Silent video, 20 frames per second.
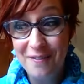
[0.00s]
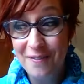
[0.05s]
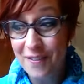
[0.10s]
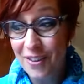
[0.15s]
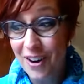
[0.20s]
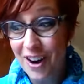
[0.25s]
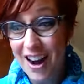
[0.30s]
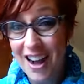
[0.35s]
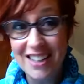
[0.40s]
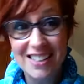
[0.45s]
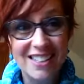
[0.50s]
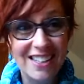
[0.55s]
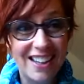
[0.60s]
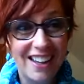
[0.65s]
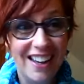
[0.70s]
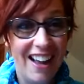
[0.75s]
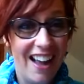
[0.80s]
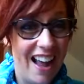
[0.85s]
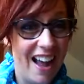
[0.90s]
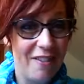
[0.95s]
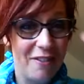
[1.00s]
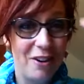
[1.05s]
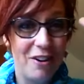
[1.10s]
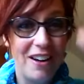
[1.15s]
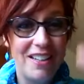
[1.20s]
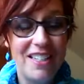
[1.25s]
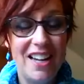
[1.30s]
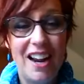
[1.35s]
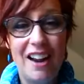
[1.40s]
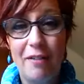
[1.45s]
for us. Have a
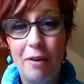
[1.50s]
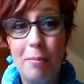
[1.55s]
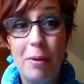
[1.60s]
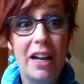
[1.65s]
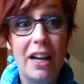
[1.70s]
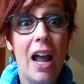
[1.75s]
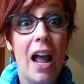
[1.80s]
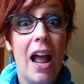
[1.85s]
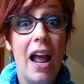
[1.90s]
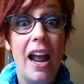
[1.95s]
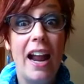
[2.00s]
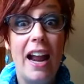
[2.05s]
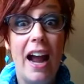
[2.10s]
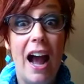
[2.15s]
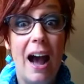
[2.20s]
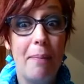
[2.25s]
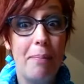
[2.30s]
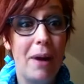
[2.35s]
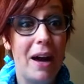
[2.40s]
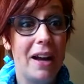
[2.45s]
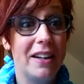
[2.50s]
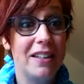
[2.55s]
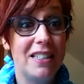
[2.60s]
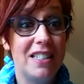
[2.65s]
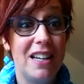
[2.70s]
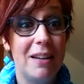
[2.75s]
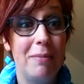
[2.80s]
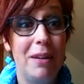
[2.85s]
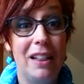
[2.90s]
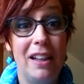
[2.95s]
great day, everybody. Hey, hop on and
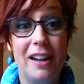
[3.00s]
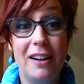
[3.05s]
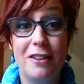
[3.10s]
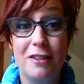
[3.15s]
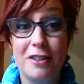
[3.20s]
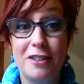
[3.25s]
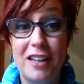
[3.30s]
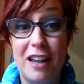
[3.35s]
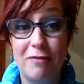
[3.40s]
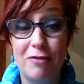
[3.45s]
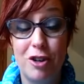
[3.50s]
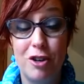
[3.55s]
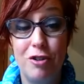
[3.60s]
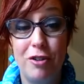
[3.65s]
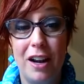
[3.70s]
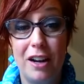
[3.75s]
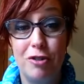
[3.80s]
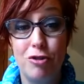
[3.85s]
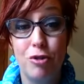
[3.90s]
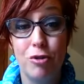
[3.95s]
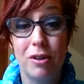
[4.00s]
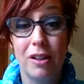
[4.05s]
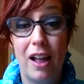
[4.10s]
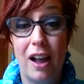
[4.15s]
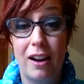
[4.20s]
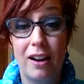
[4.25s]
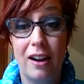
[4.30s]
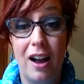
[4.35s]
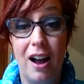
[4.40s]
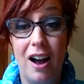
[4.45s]
see me later this afternoon at 2
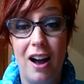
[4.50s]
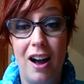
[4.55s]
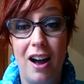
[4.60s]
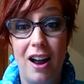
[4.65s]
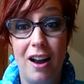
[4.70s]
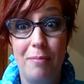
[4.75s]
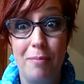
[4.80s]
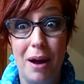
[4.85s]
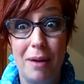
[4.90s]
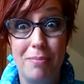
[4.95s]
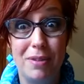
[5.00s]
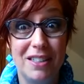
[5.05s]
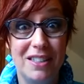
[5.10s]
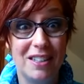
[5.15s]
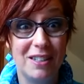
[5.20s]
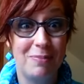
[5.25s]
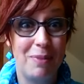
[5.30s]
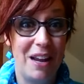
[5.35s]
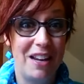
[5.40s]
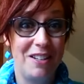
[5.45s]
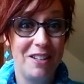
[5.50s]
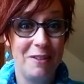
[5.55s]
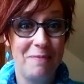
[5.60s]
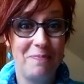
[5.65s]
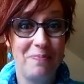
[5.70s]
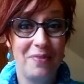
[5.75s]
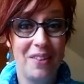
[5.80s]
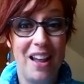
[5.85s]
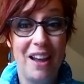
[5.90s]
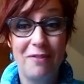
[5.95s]
o'clock on my business page.
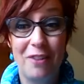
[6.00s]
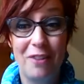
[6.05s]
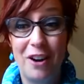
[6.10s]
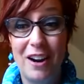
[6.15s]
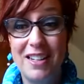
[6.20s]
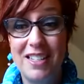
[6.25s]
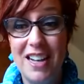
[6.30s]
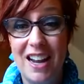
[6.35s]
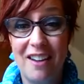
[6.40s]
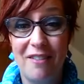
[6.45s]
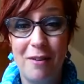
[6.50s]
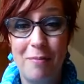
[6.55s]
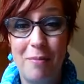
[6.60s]
Have a great day,